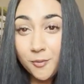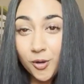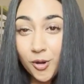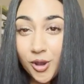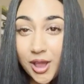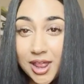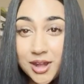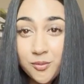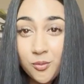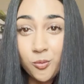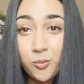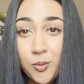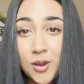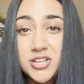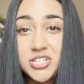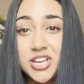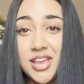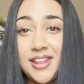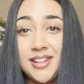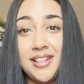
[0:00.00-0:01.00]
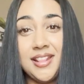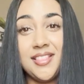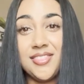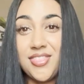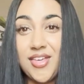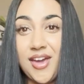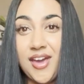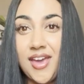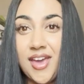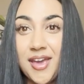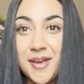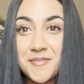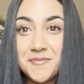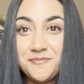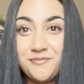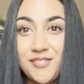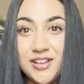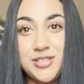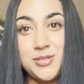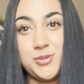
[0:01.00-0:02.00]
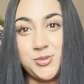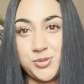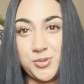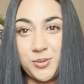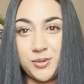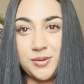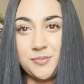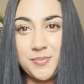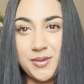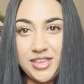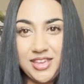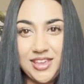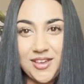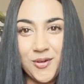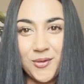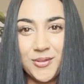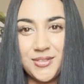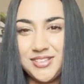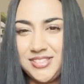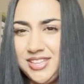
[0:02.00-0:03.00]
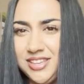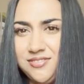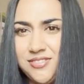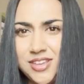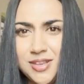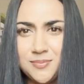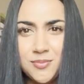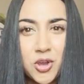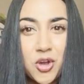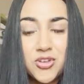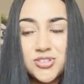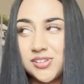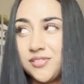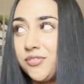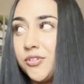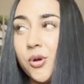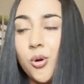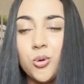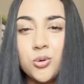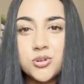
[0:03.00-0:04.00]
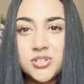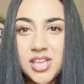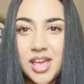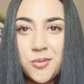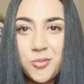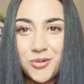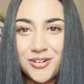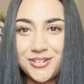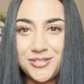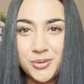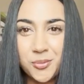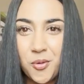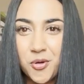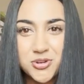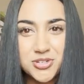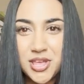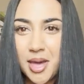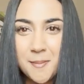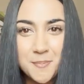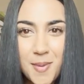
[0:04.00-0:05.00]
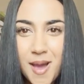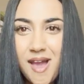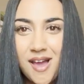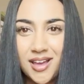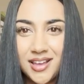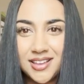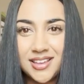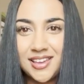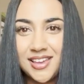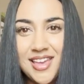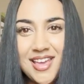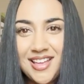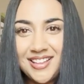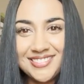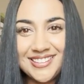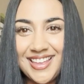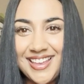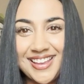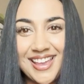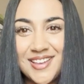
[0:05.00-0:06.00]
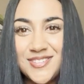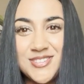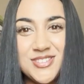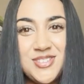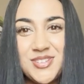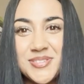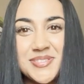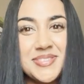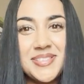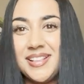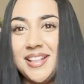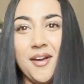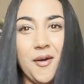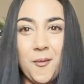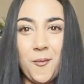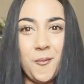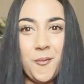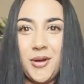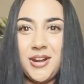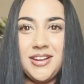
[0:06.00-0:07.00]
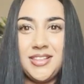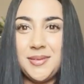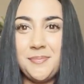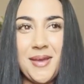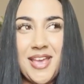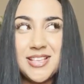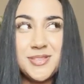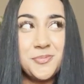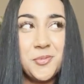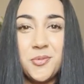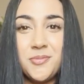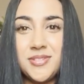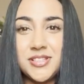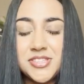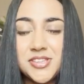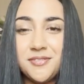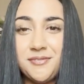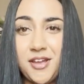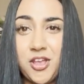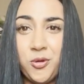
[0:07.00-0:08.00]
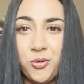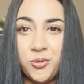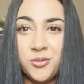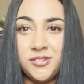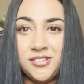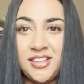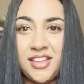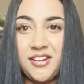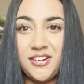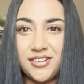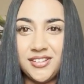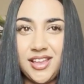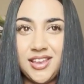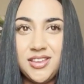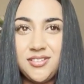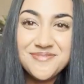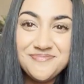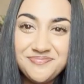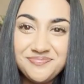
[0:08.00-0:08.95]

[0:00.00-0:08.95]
and wishing that mine was going to be on the TV, because of course I wanted to watch that back. Like, it was just one of the best moments of my whole entire life.